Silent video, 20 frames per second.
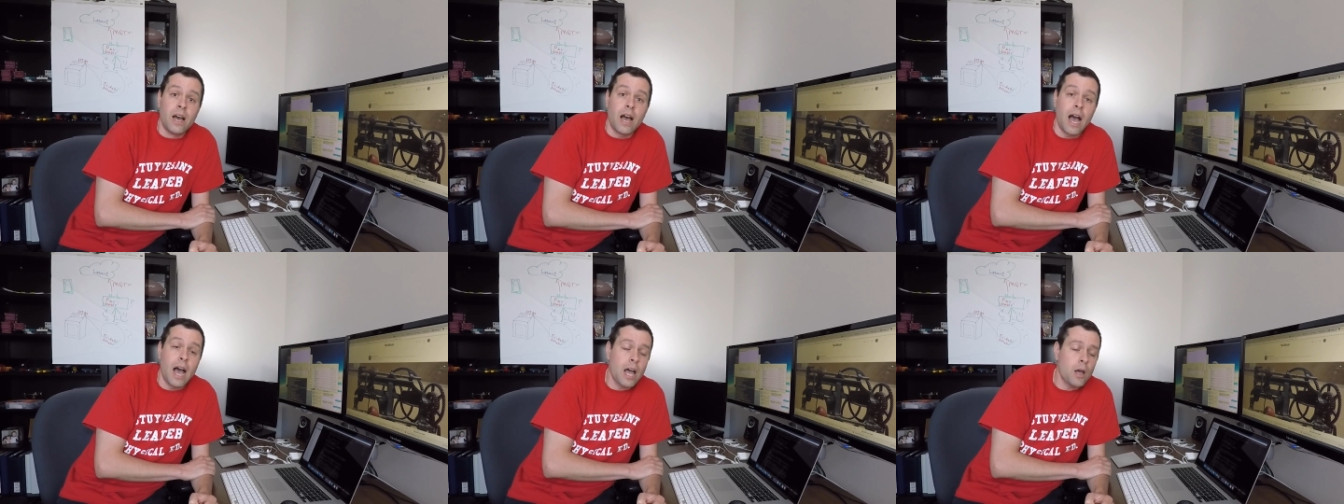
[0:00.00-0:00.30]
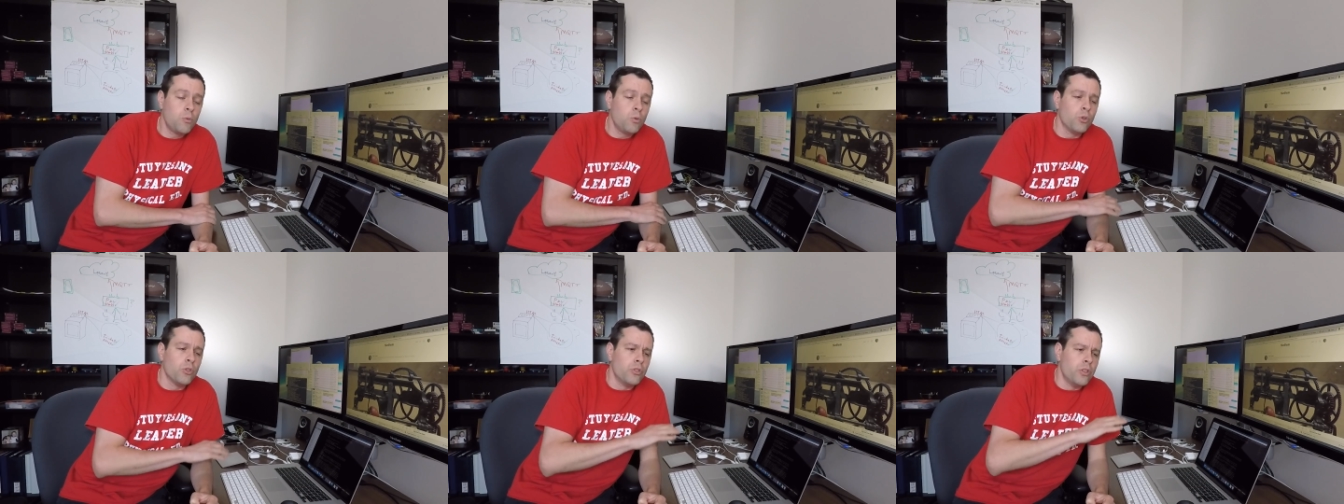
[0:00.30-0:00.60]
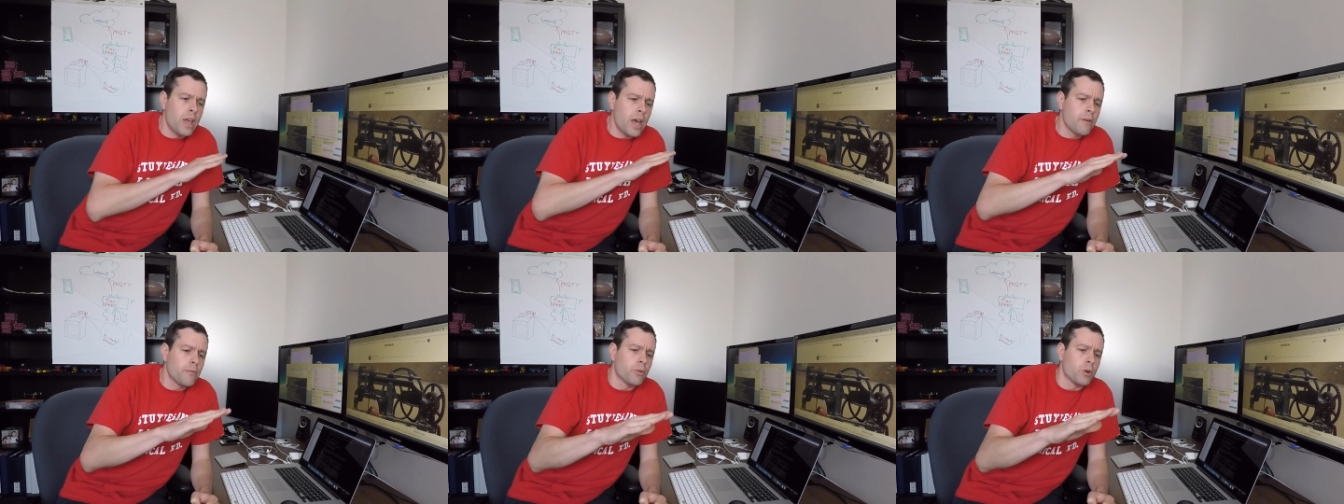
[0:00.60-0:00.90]
"I will
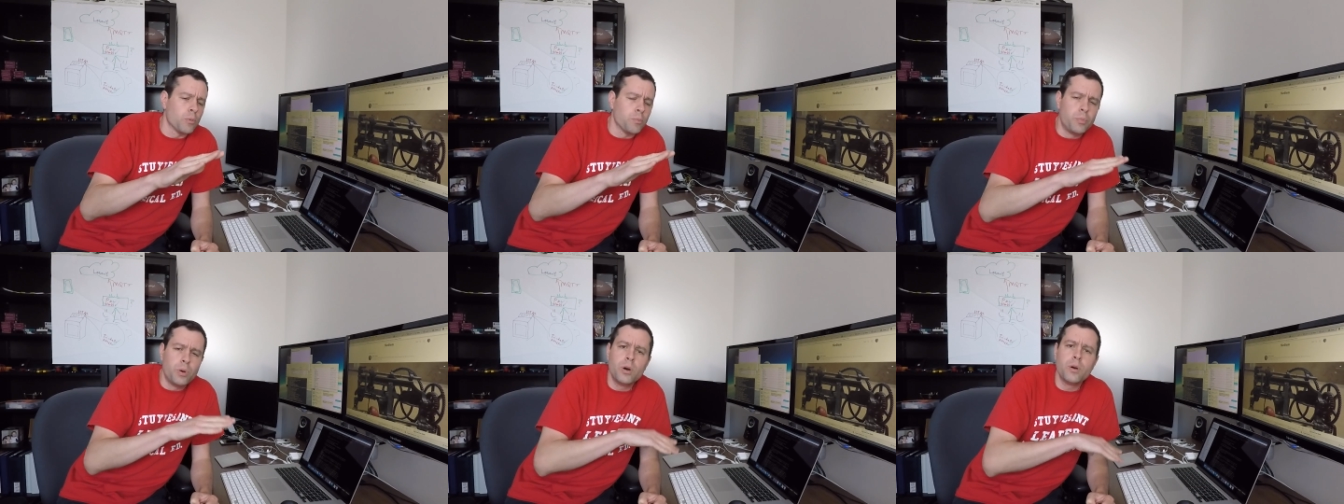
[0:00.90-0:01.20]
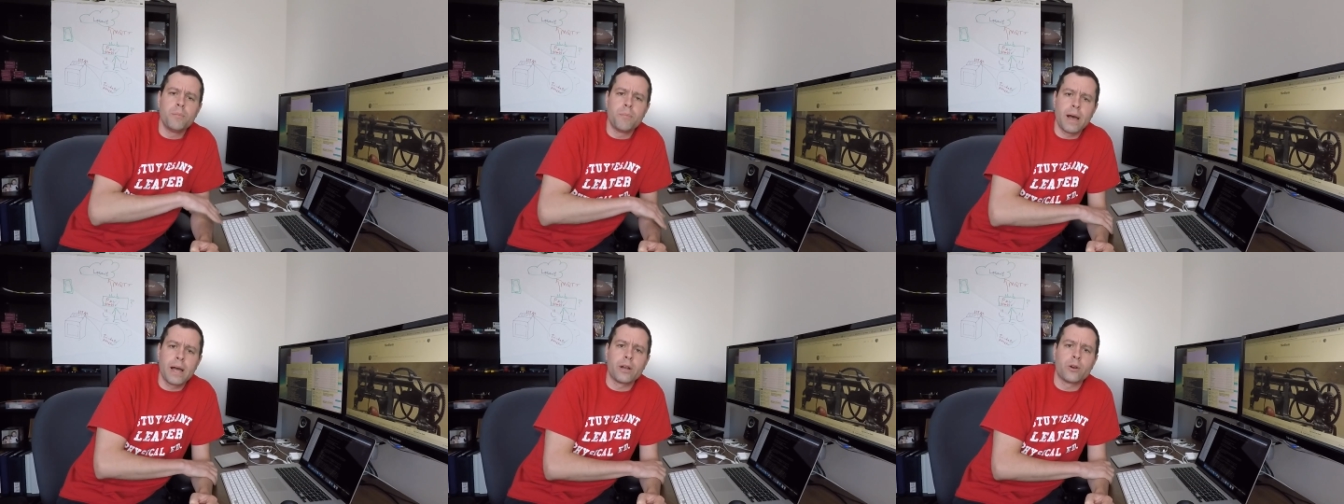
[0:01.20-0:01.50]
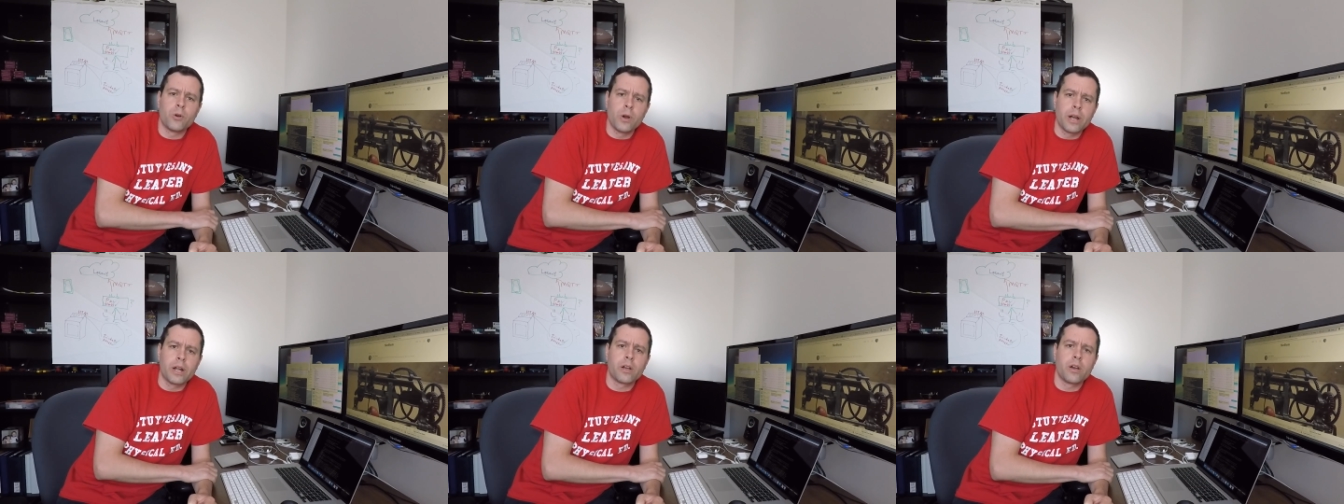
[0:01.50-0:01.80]
never put my
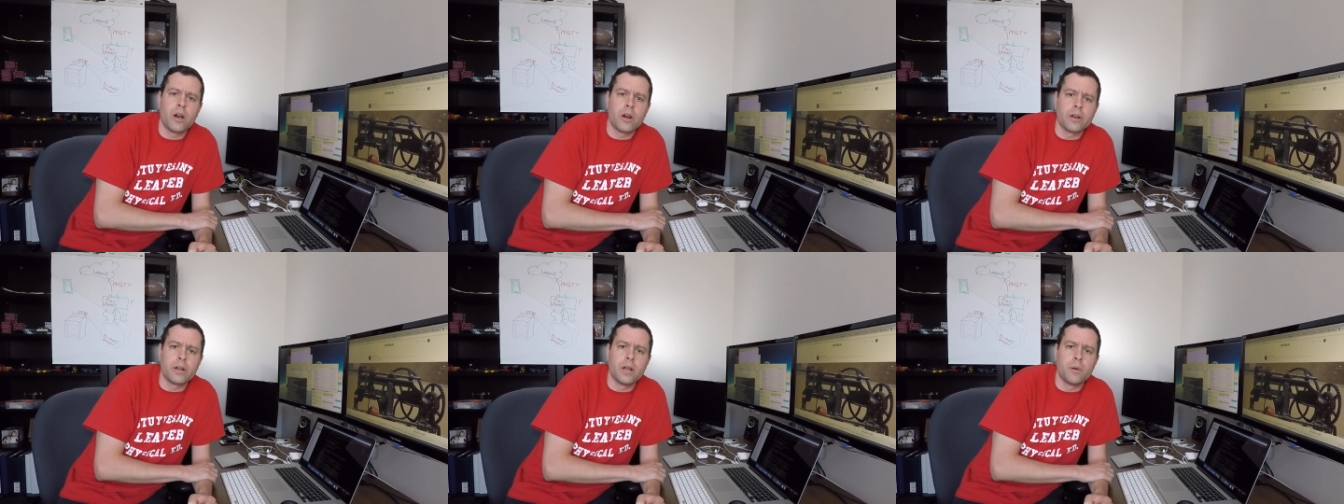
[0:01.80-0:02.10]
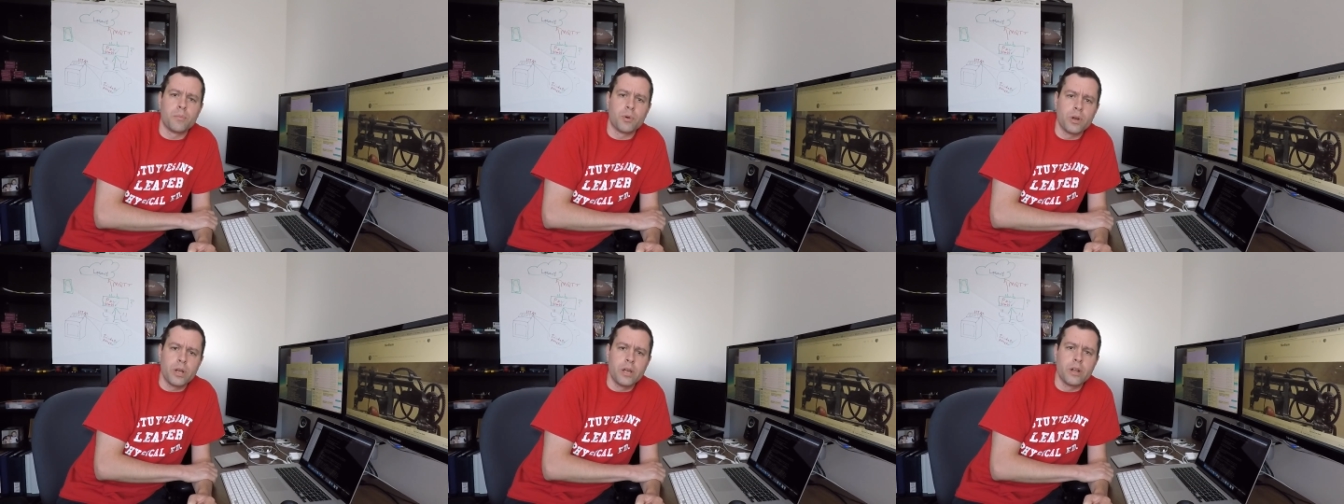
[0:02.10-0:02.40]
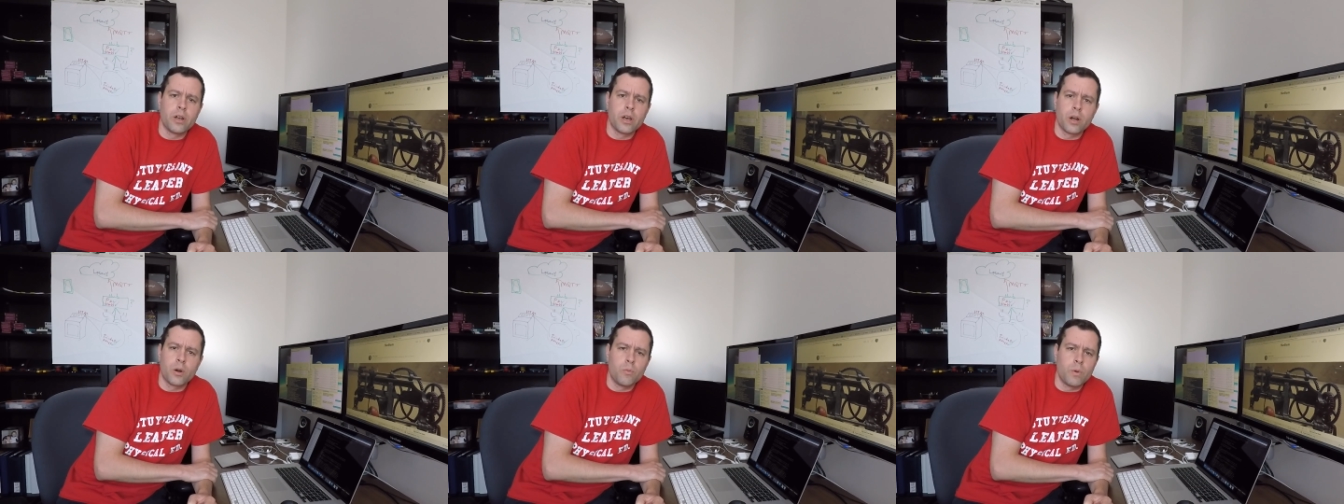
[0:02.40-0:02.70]
credit card number
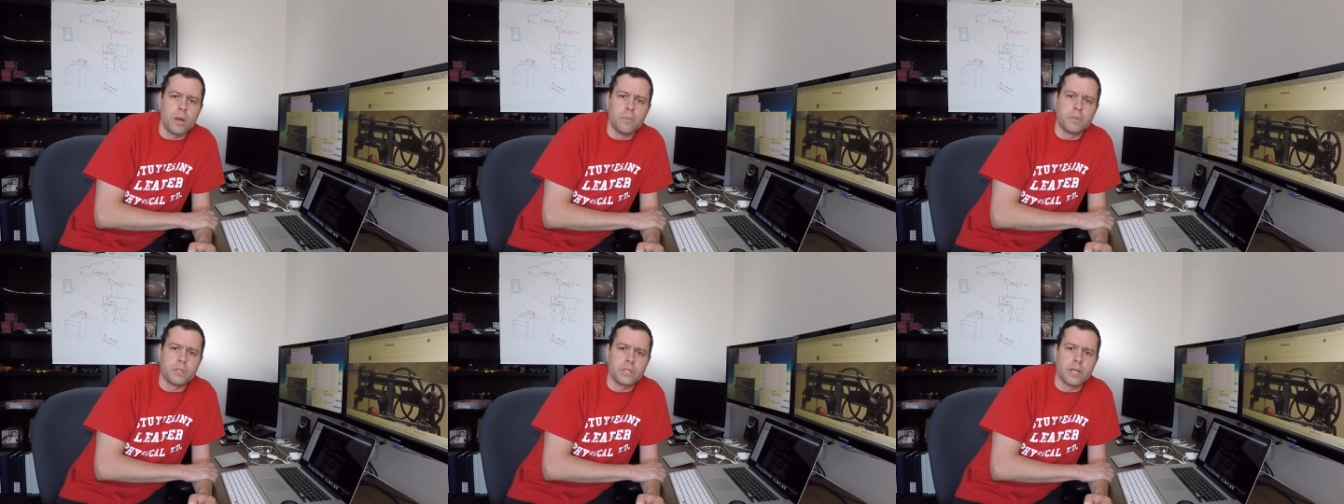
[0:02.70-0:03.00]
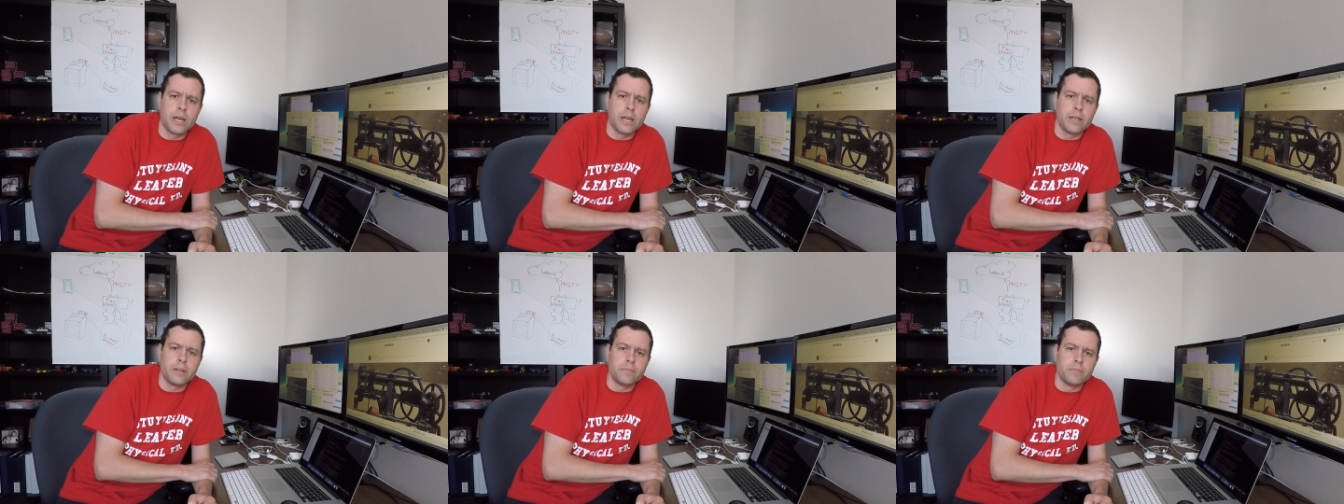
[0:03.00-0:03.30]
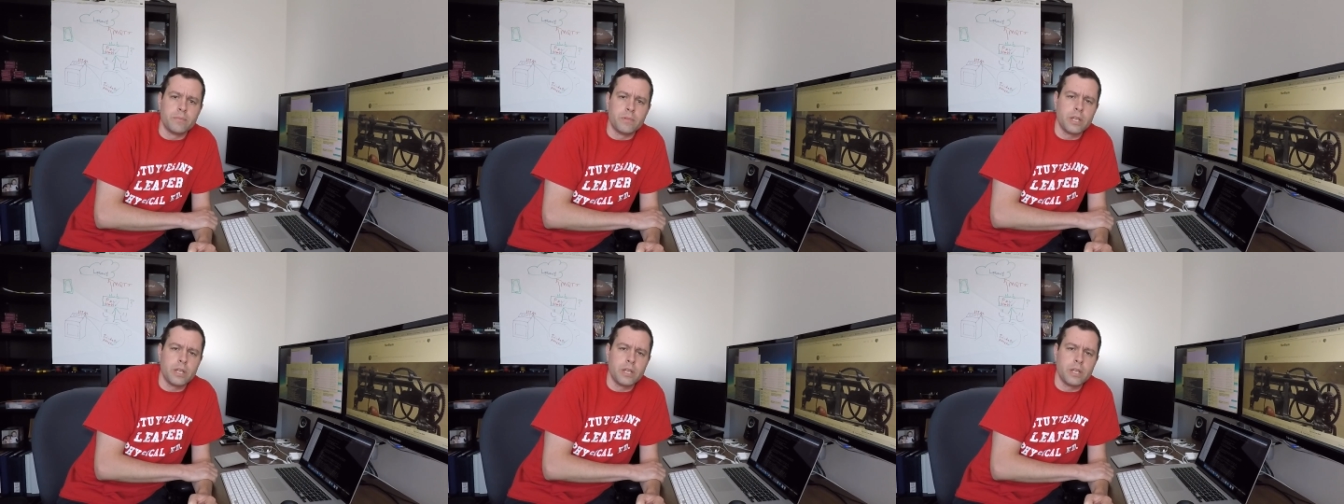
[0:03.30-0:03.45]
in on a website."